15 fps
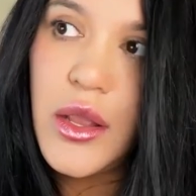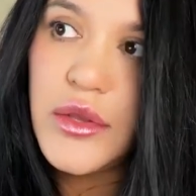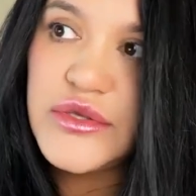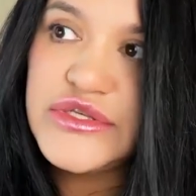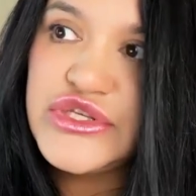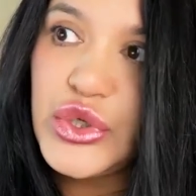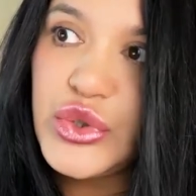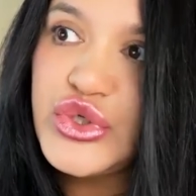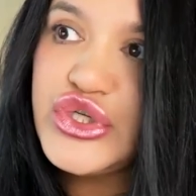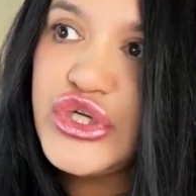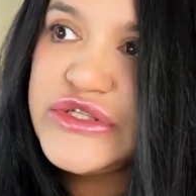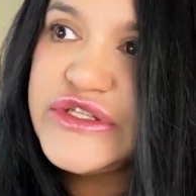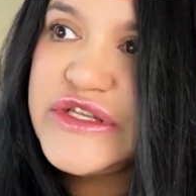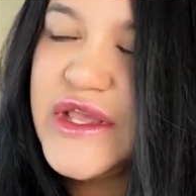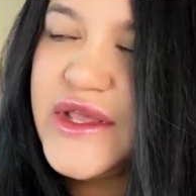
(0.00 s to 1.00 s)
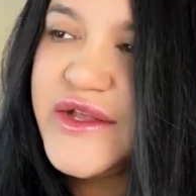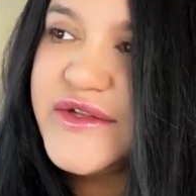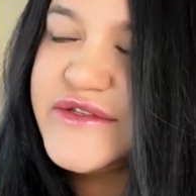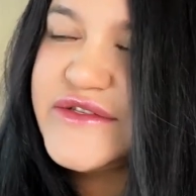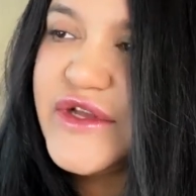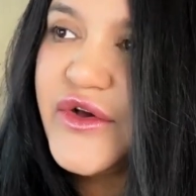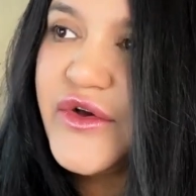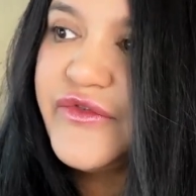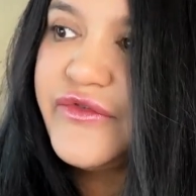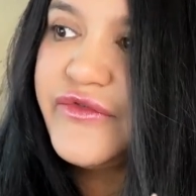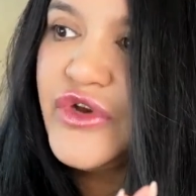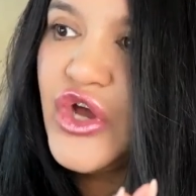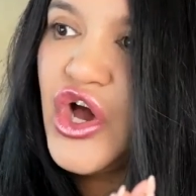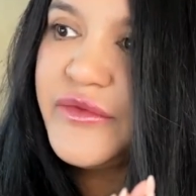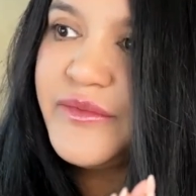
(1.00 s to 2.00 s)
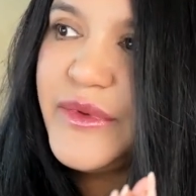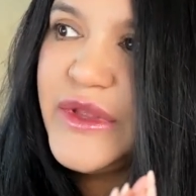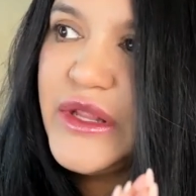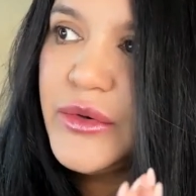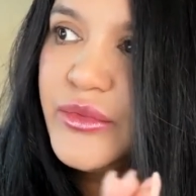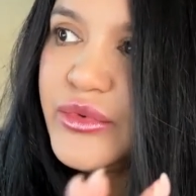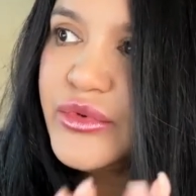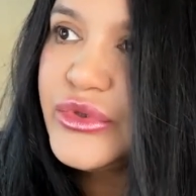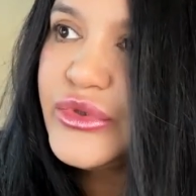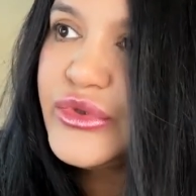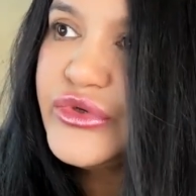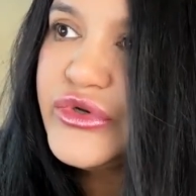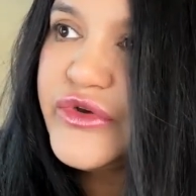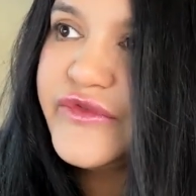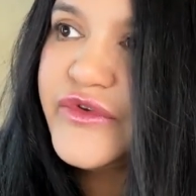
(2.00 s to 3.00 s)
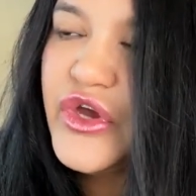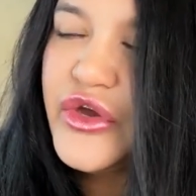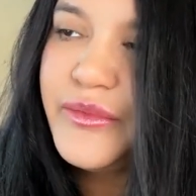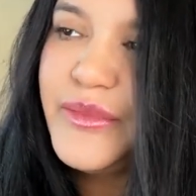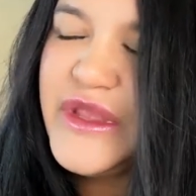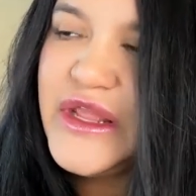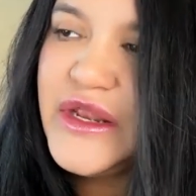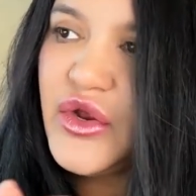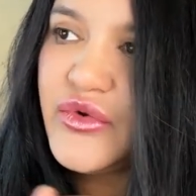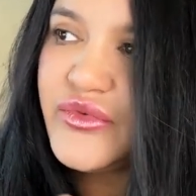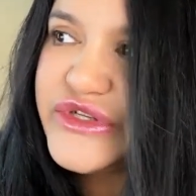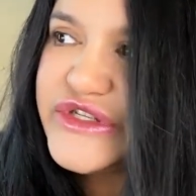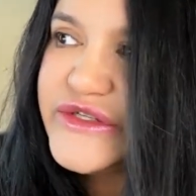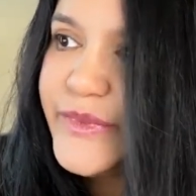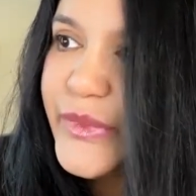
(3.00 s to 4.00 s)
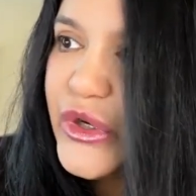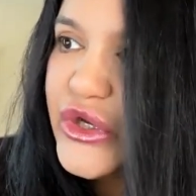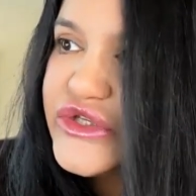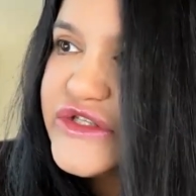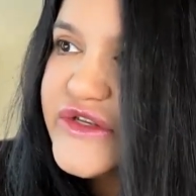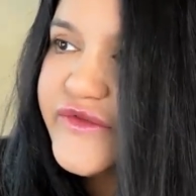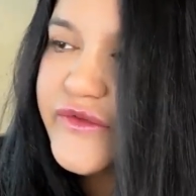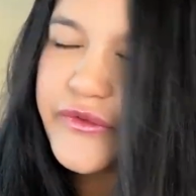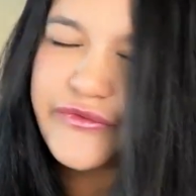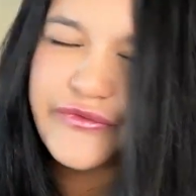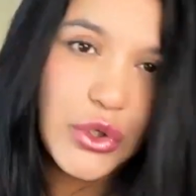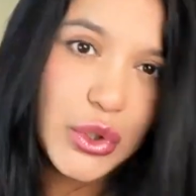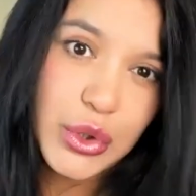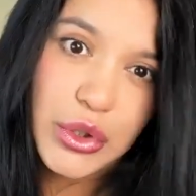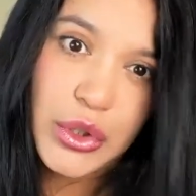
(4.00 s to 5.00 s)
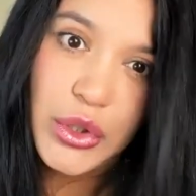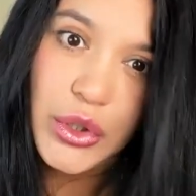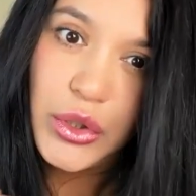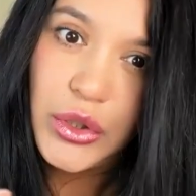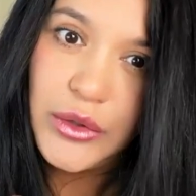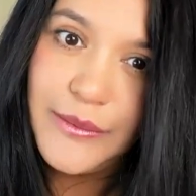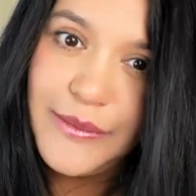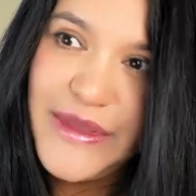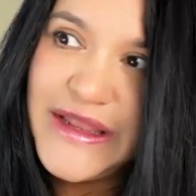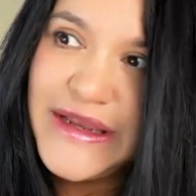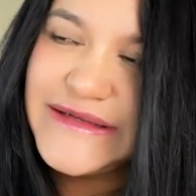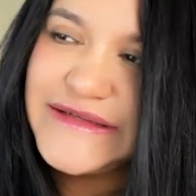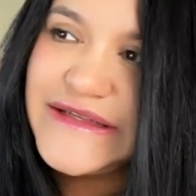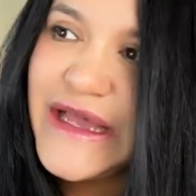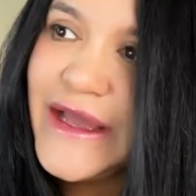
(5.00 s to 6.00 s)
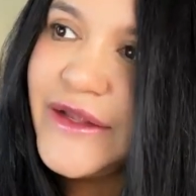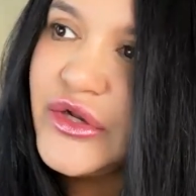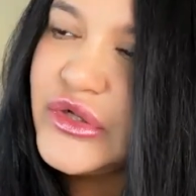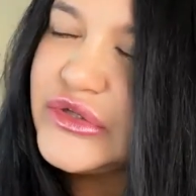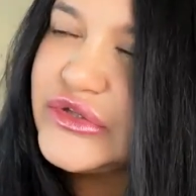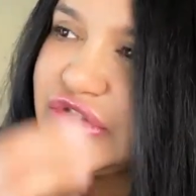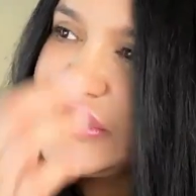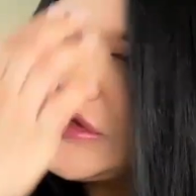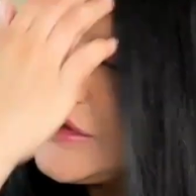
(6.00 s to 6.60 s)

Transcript: social skills of not being rude, of not being unresponsive, of not being entitled.